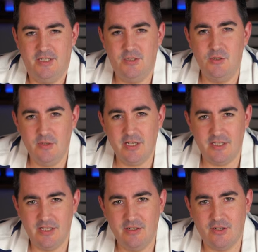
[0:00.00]
I do
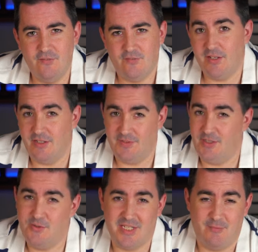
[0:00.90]
like the look and feel of the
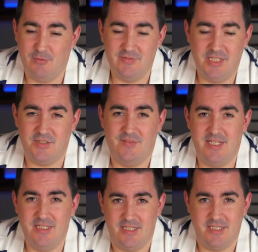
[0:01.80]
new Tamron range of
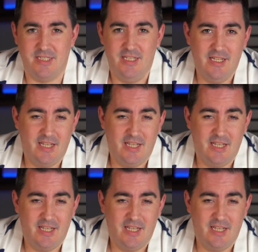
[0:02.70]
lenses.